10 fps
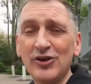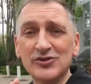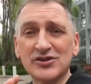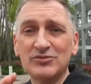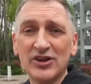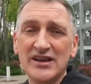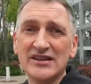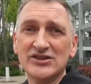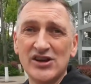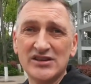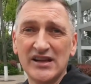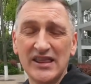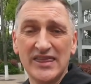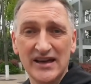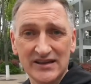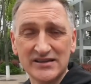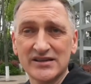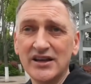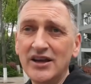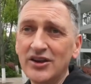out some really interesting things.
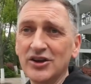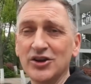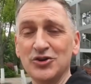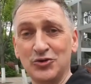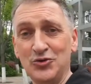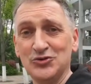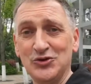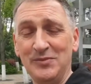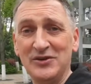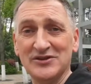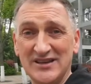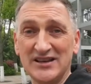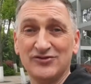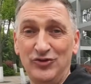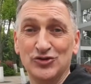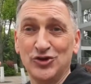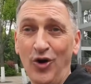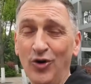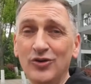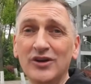They can grow to about 6 foot
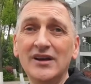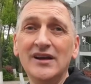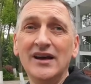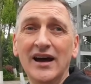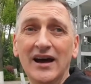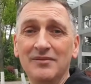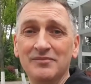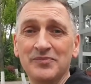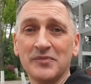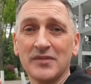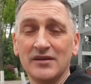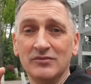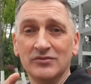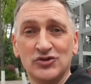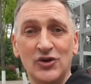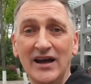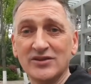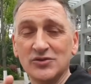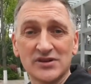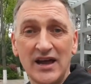tall. Two
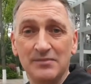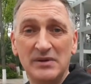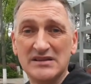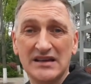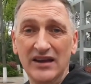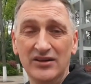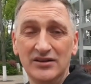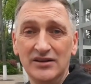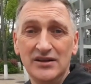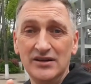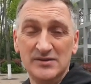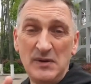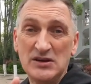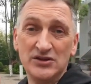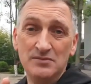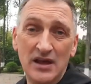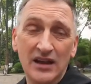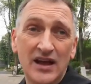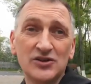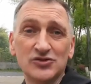adults can't be together, especially male
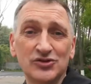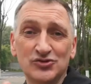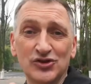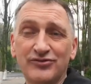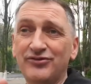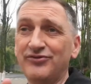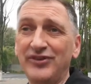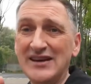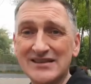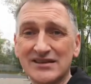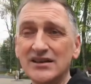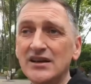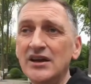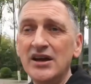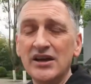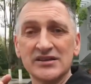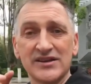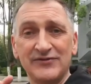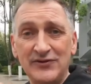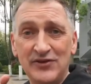adults, they'll just fight. There's a
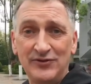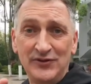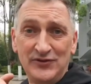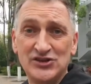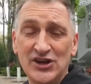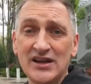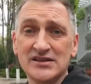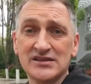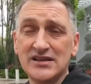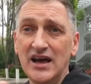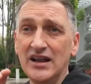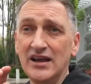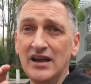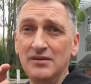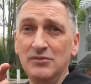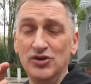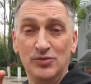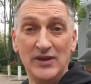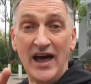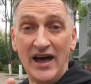50-50 chance that you
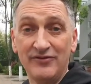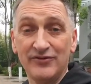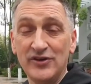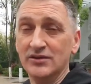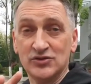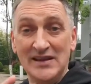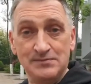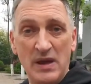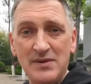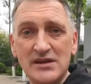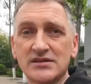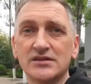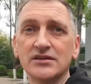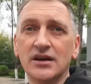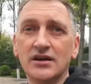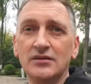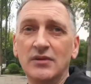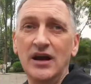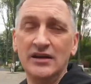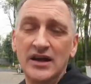would have twin babies,
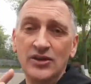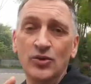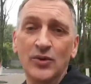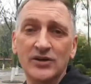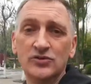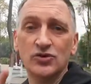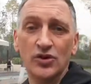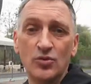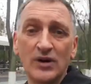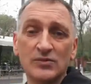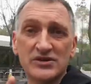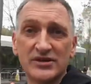and in the wild only one would